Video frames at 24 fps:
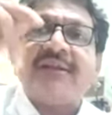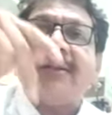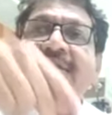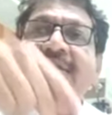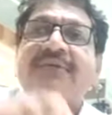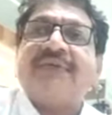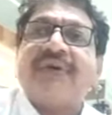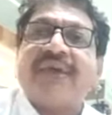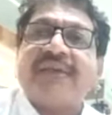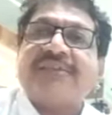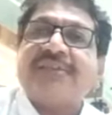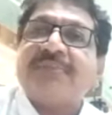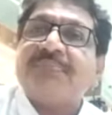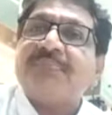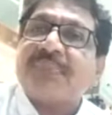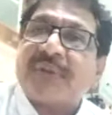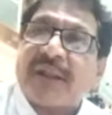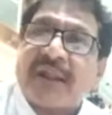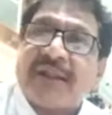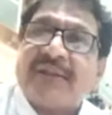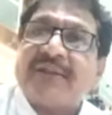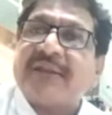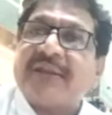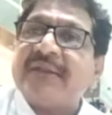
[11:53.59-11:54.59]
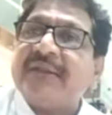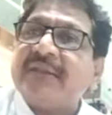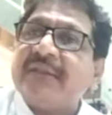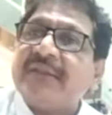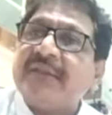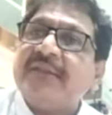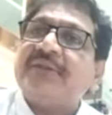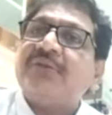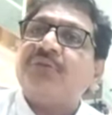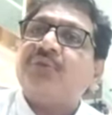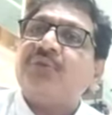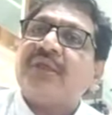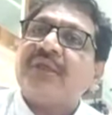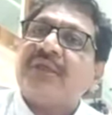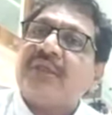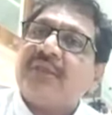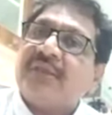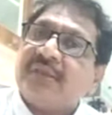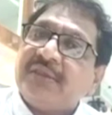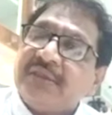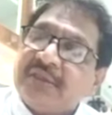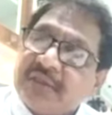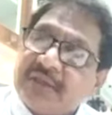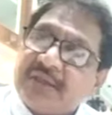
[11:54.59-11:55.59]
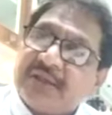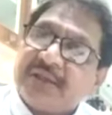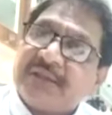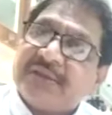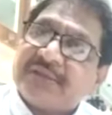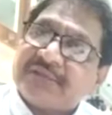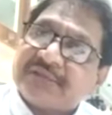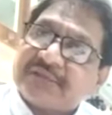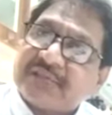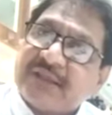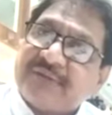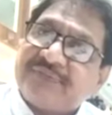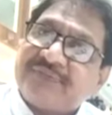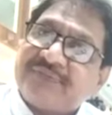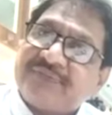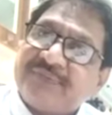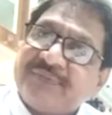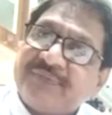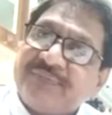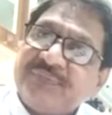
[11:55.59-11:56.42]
device implanted into the ear itself,